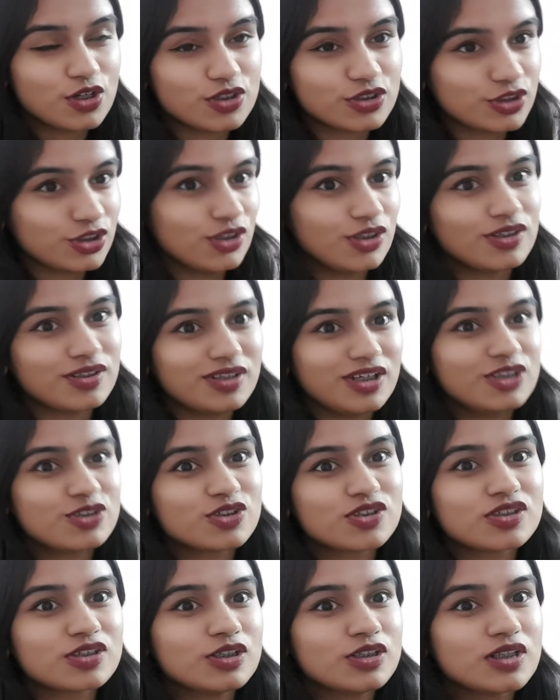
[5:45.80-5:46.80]
good.
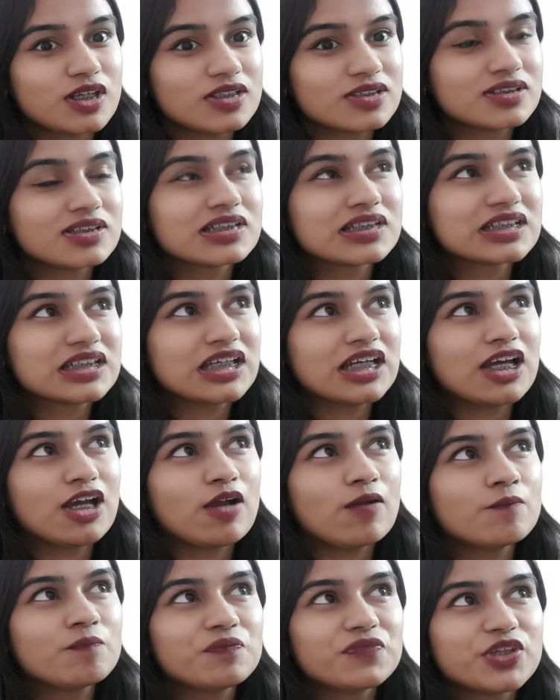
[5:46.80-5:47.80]
It doesn't
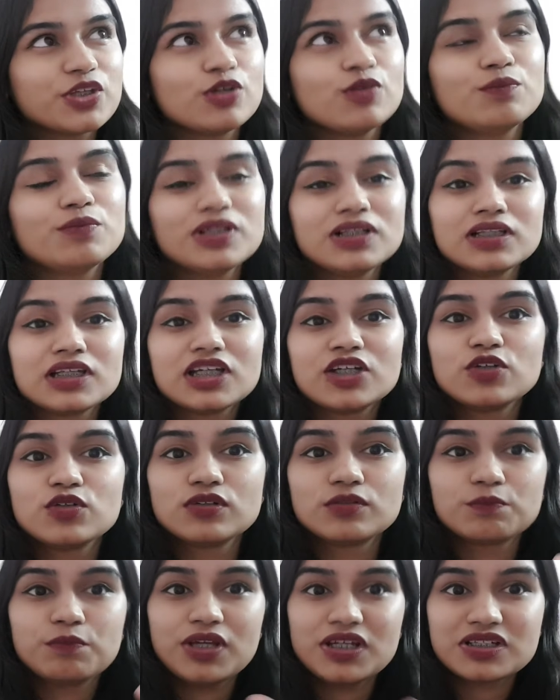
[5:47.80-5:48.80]
build a
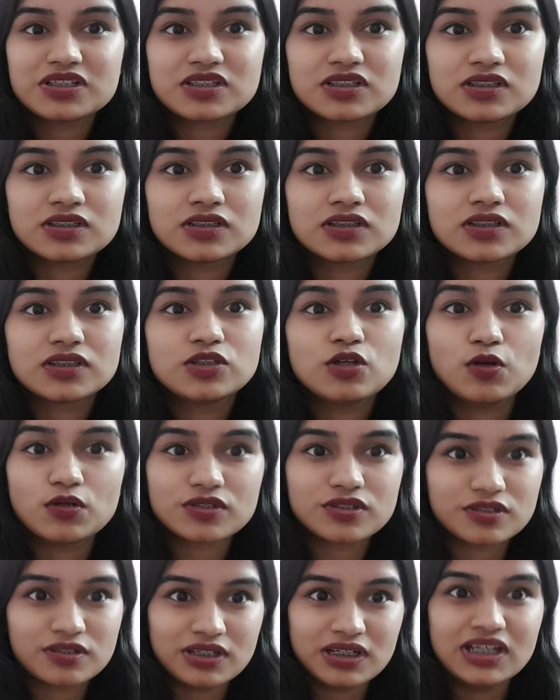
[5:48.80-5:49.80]
good patient
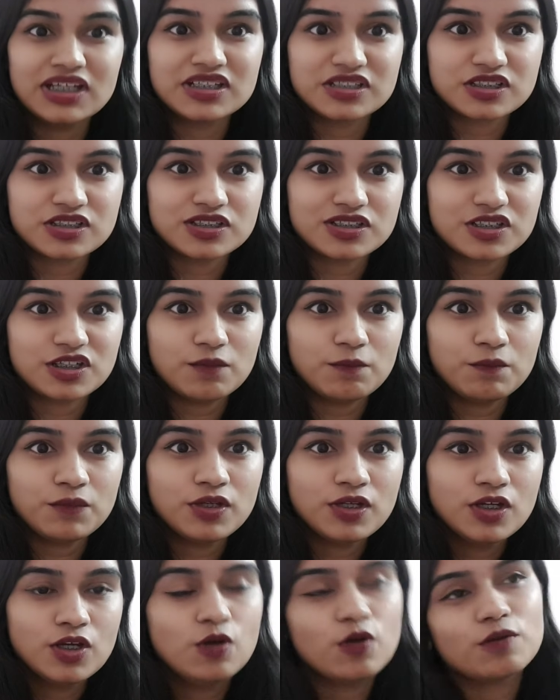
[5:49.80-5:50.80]
doctor relationship
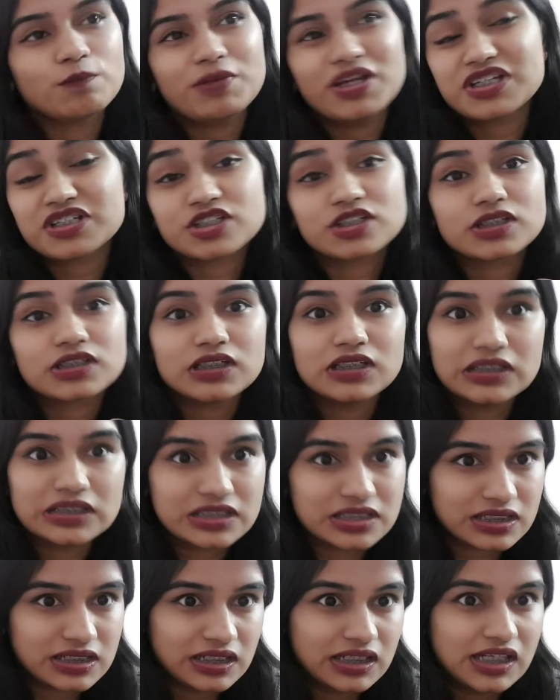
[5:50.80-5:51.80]
or patient
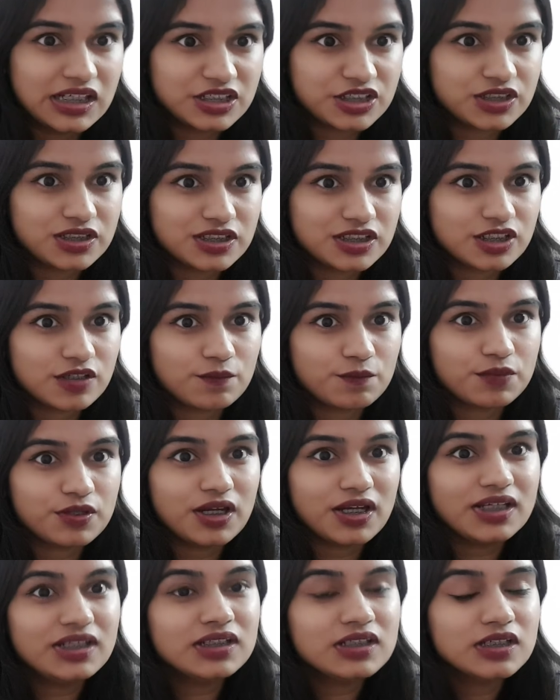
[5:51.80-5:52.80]
nurse relationship,
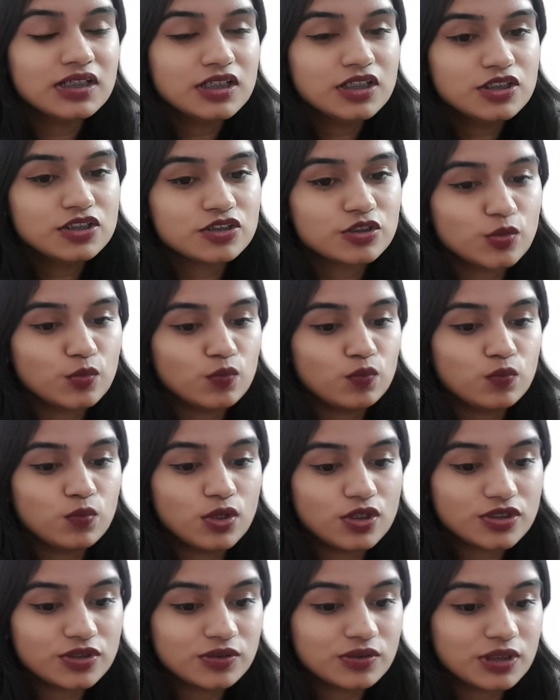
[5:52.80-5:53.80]
right? So
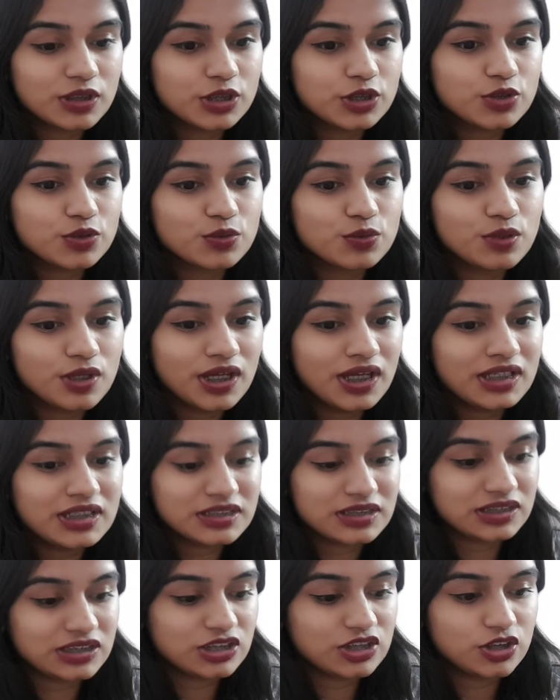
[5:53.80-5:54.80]
what you can do
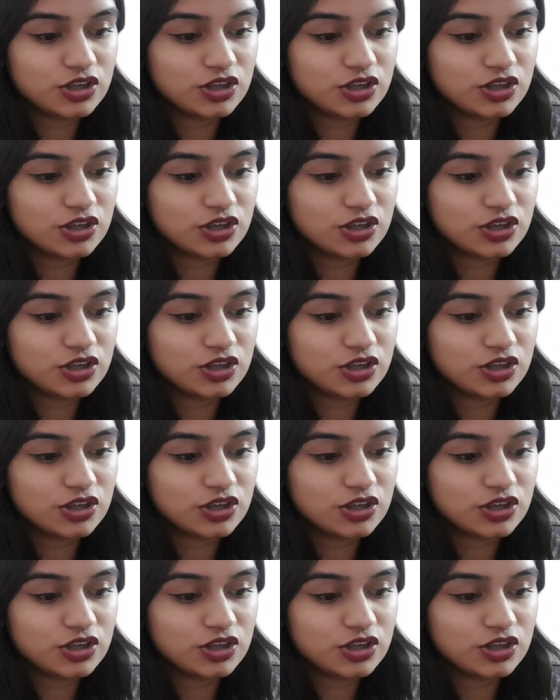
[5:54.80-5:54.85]
is,